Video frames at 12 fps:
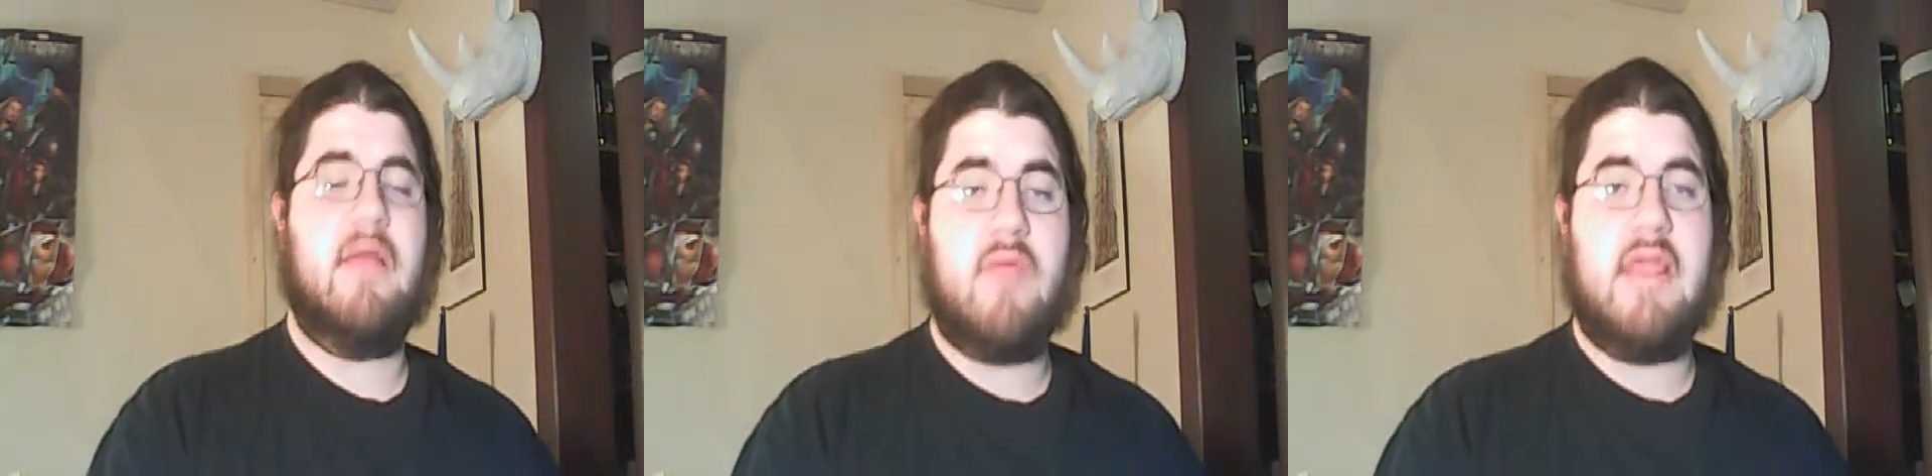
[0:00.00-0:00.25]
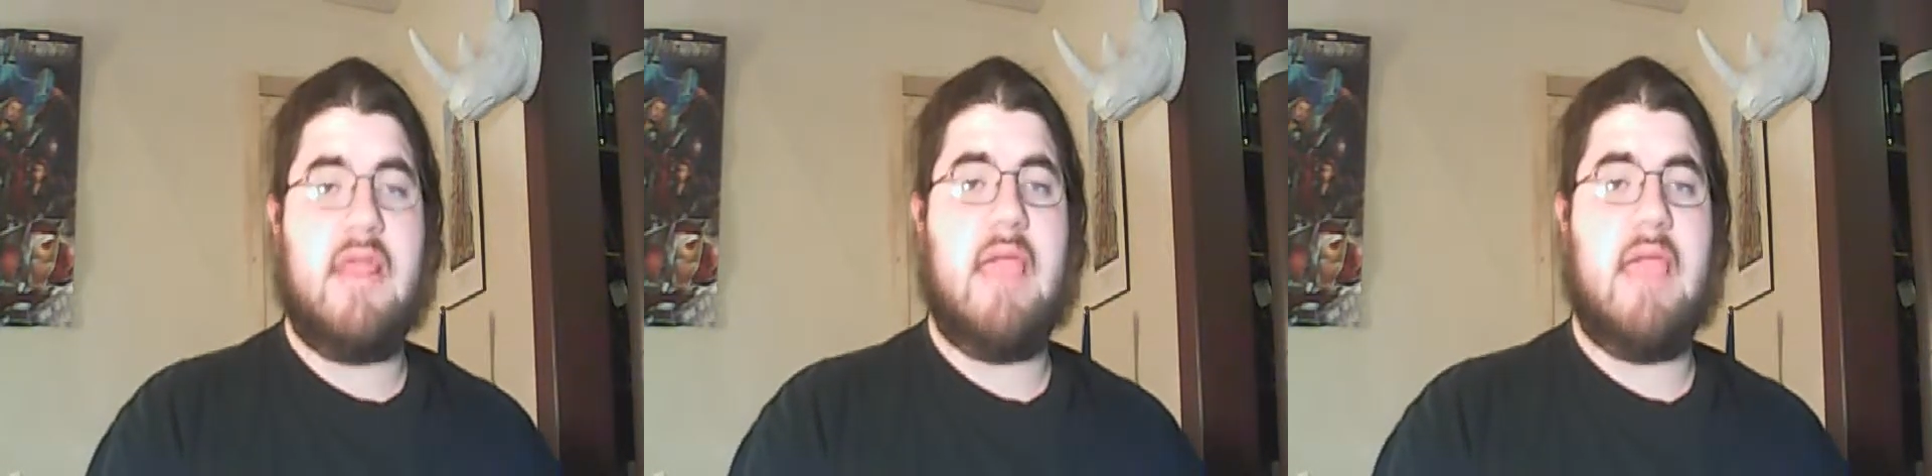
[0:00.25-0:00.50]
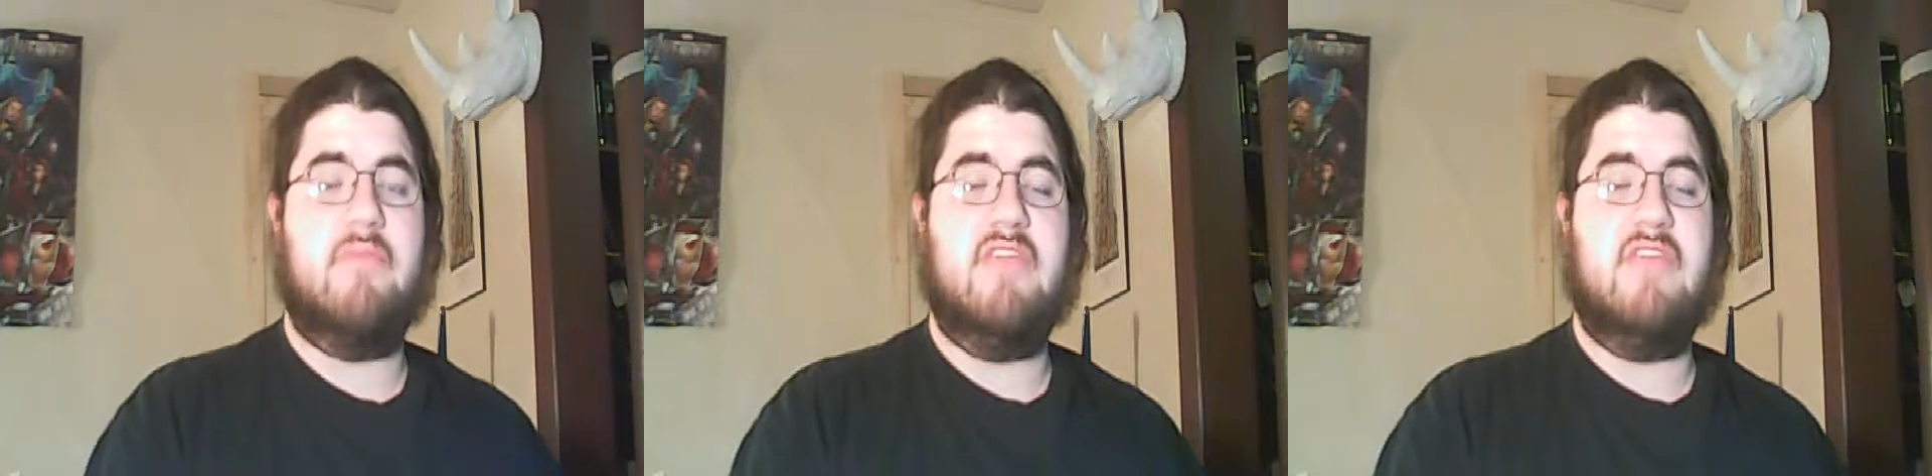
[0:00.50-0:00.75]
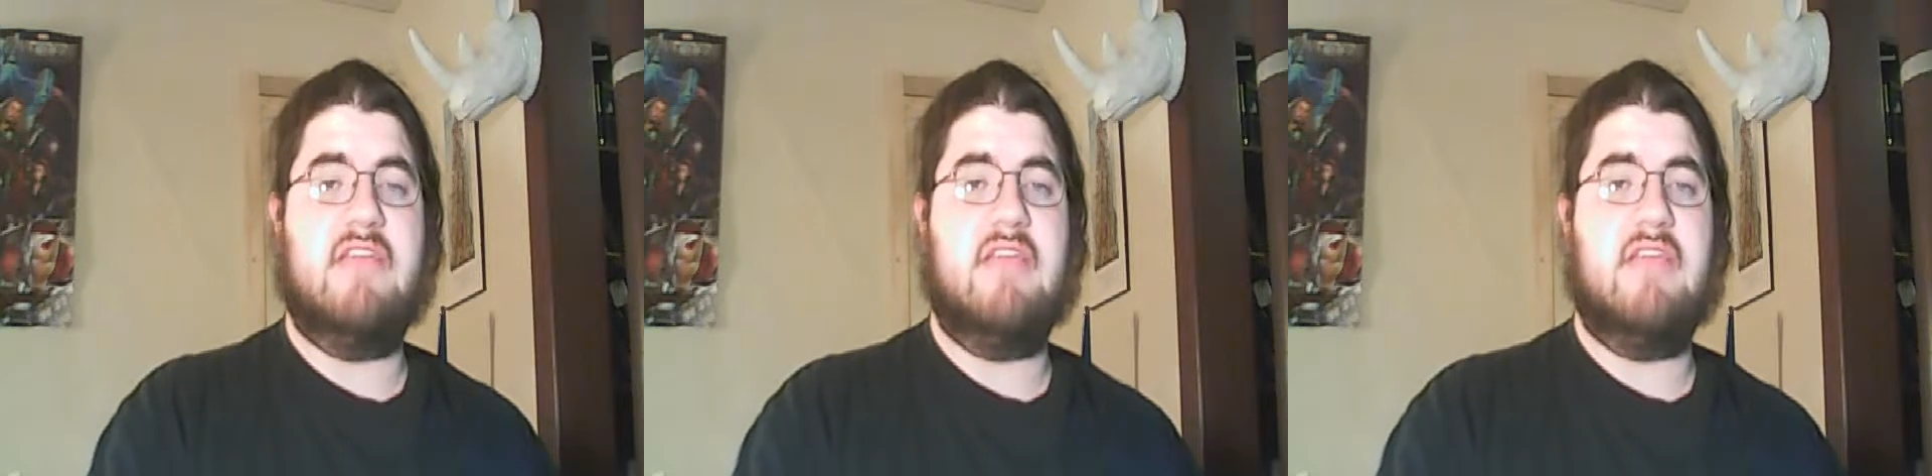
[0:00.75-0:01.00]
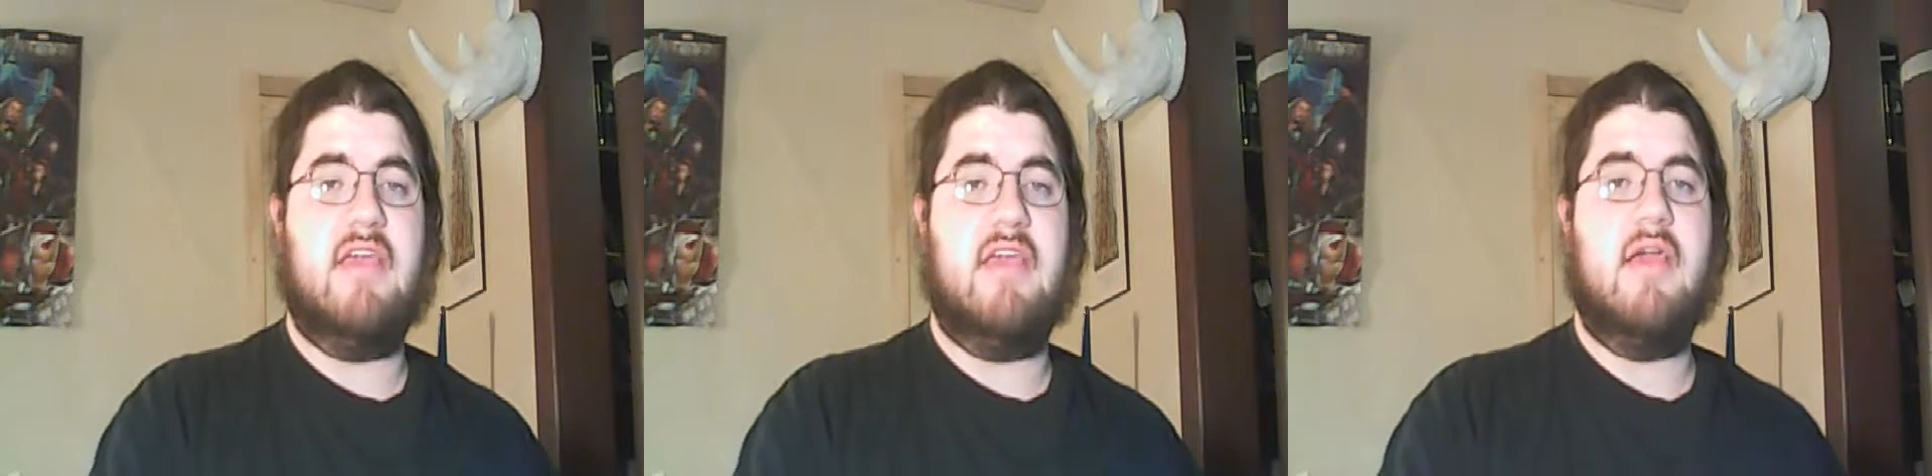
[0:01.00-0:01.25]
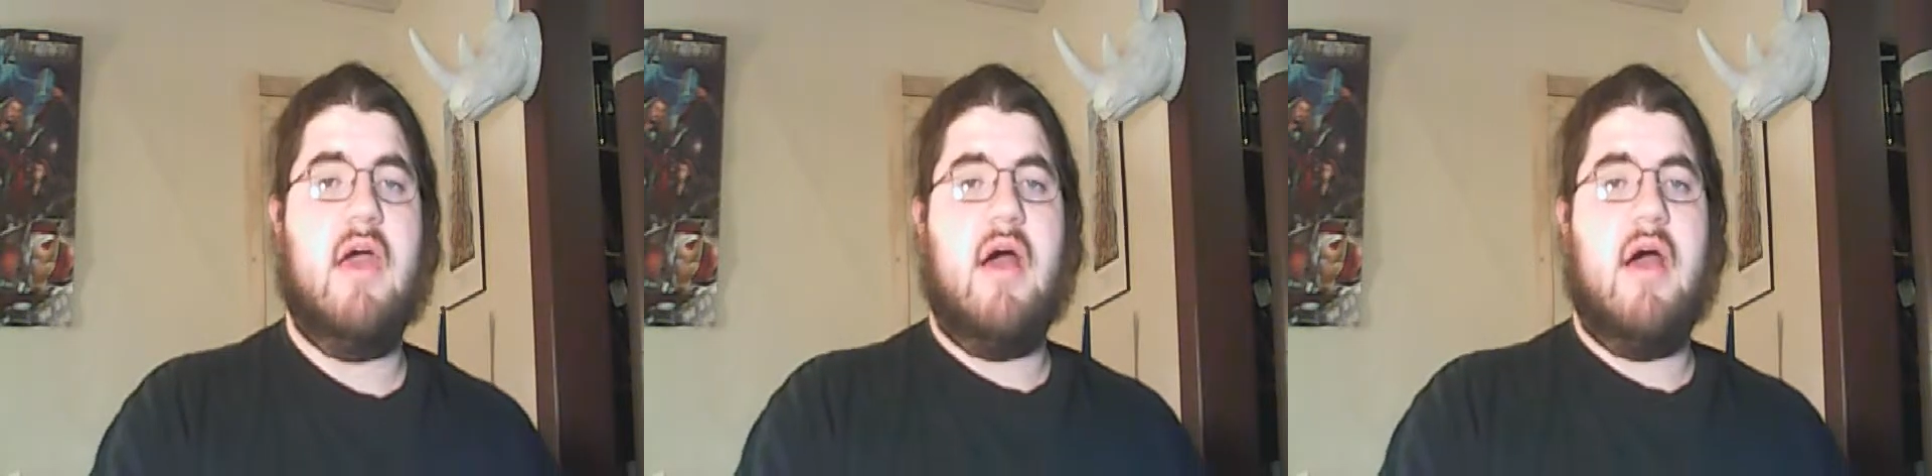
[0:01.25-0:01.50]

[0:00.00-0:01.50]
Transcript: run a game of D&D,